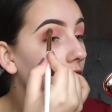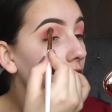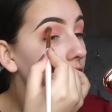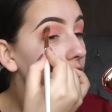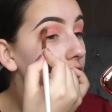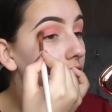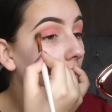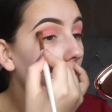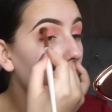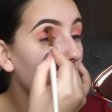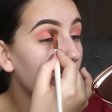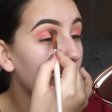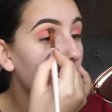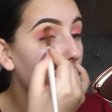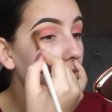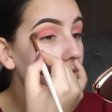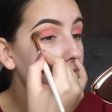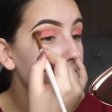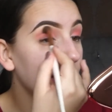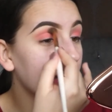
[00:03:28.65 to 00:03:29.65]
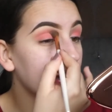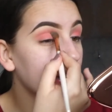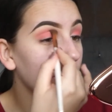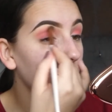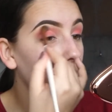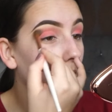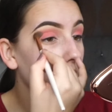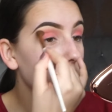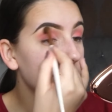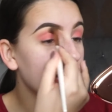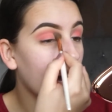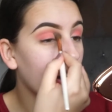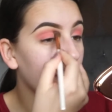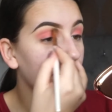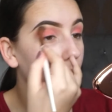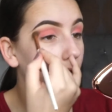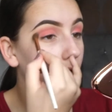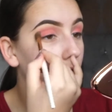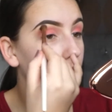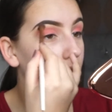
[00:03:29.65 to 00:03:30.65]
So basically what's
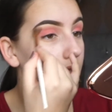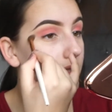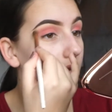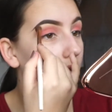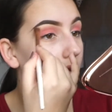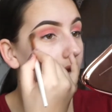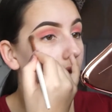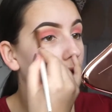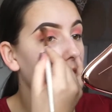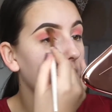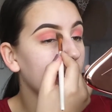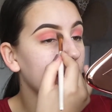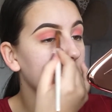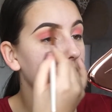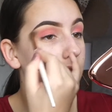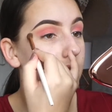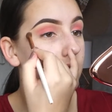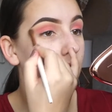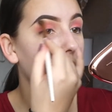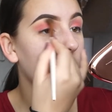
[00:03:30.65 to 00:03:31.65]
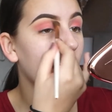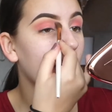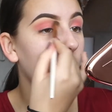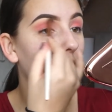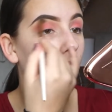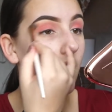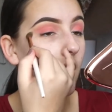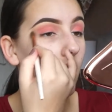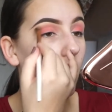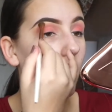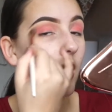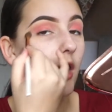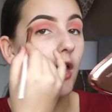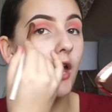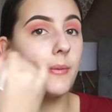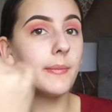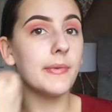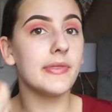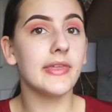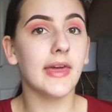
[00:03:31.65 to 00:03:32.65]
happened is
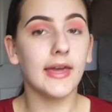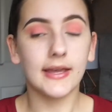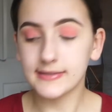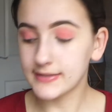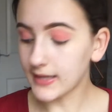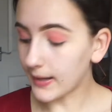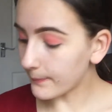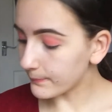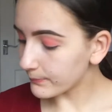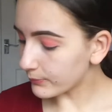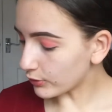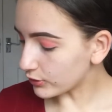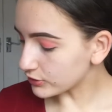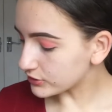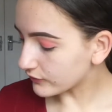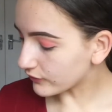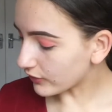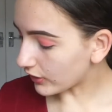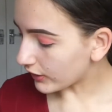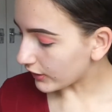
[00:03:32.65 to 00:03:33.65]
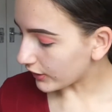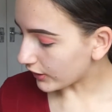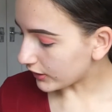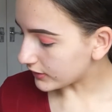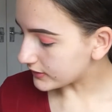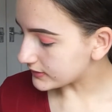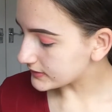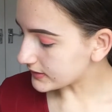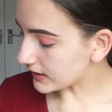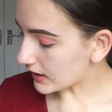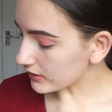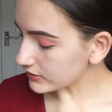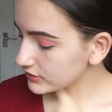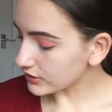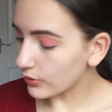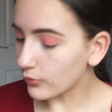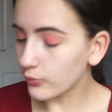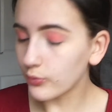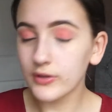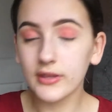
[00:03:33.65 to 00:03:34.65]
the exam boards have got in
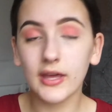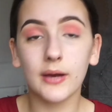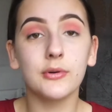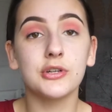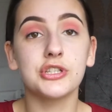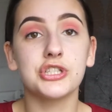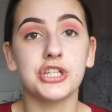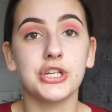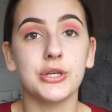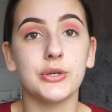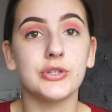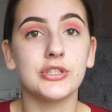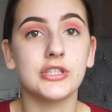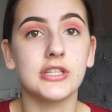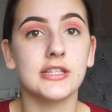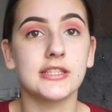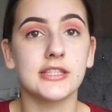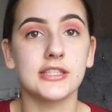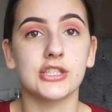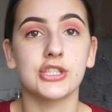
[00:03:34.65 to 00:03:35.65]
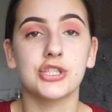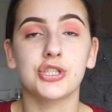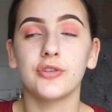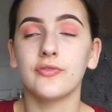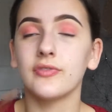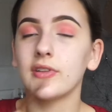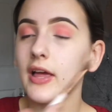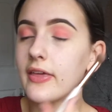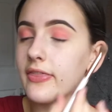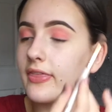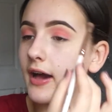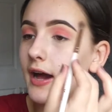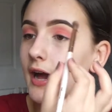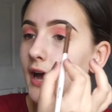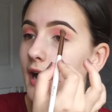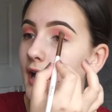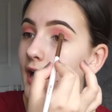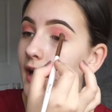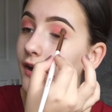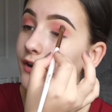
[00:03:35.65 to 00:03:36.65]
contact with our tutors and stuff like
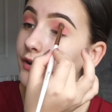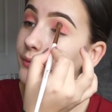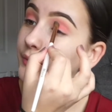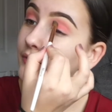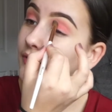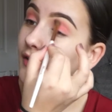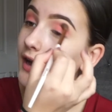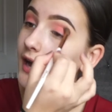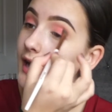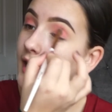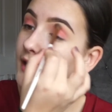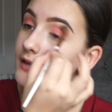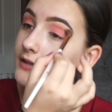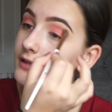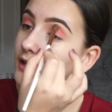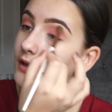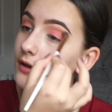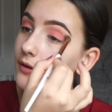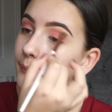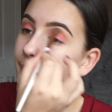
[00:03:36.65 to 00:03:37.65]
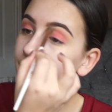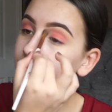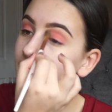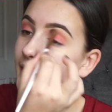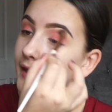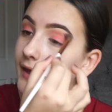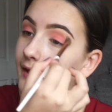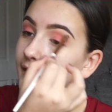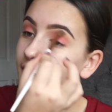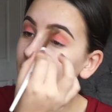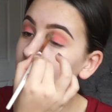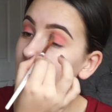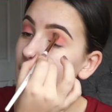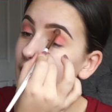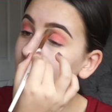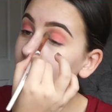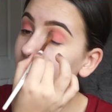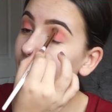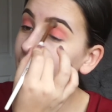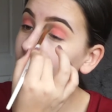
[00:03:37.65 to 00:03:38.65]
that, and we've had a big
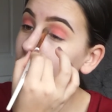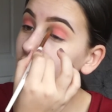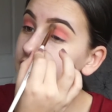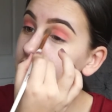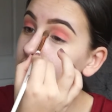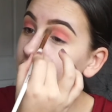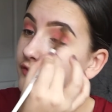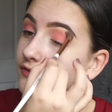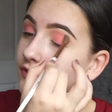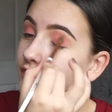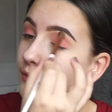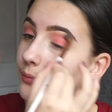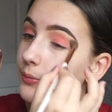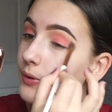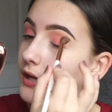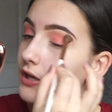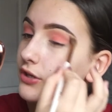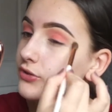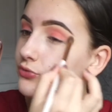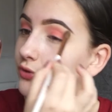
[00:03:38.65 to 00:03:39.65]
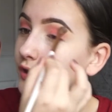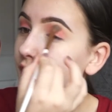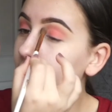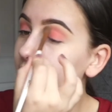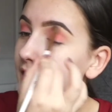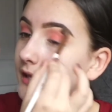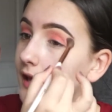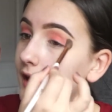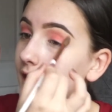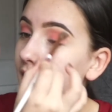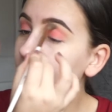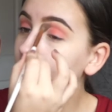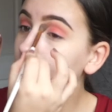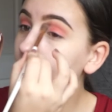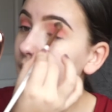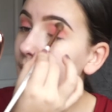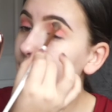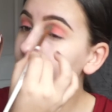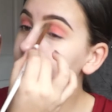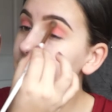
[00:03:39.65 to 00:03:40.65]
chaotic few weeks really,
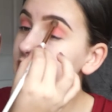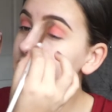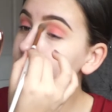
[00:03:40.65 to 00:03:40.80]
but